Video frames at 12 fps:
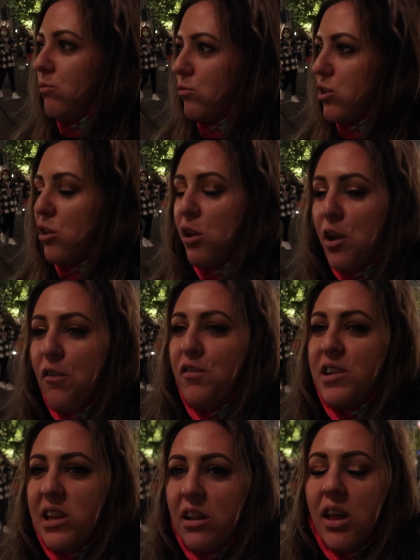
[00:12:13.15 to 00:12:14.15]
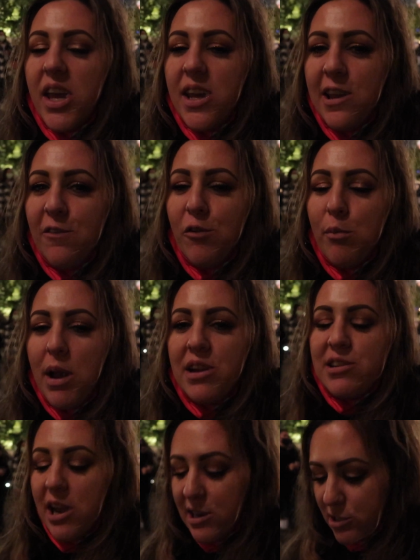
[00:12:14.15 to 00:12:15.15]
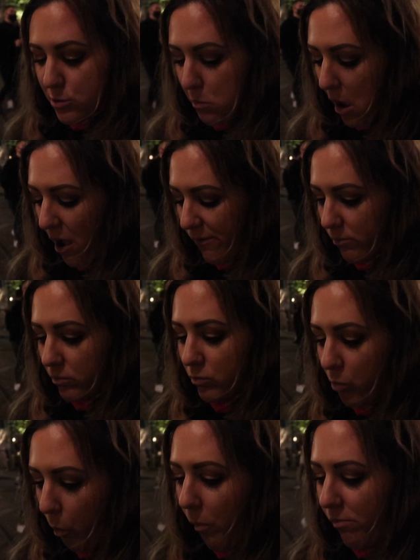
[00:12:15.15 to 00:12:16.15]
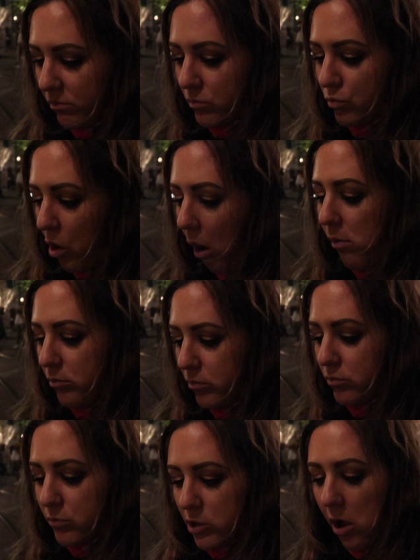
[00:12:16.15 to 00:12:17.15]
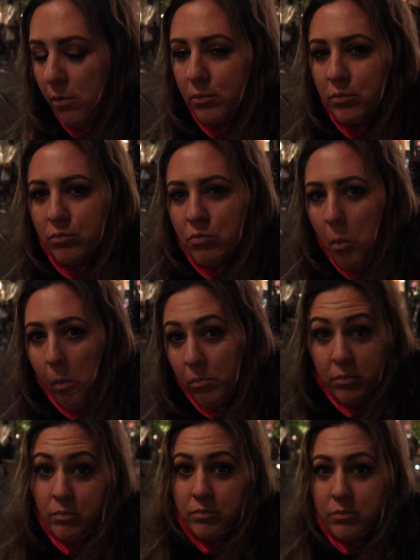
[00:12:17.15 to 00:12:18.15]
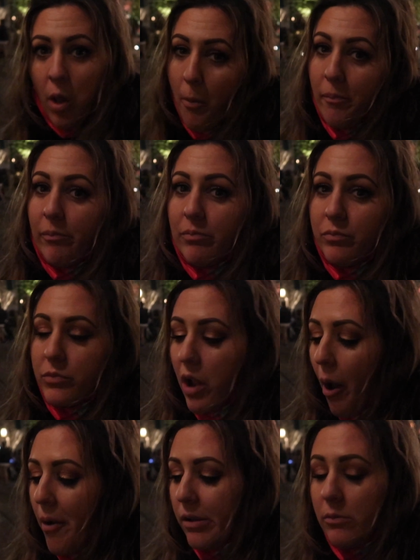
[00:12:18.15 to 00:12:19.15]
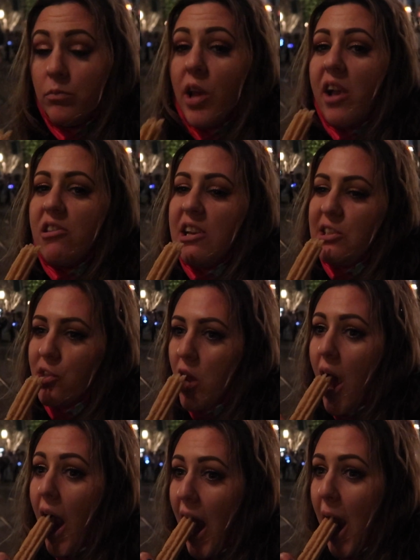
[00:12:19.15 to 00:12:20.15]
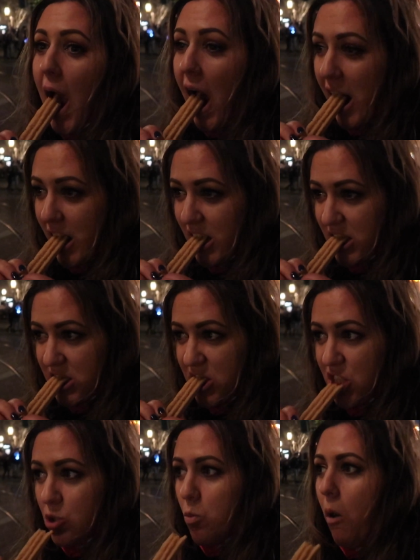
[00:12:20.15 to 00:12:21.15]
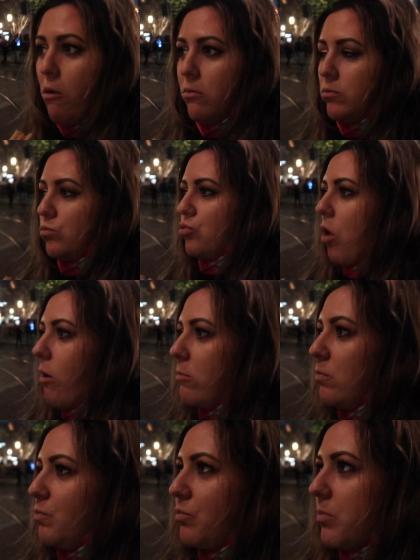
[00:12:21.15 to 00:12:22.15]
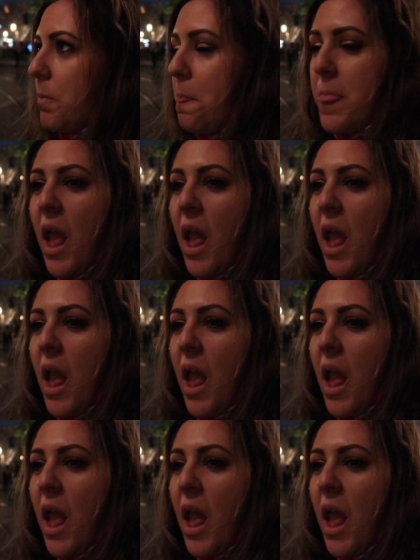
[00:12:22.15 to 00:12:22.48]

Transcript: It's a little vanilla y for my taste, but. How dare you! Like this. Good day to you, sir. Good day.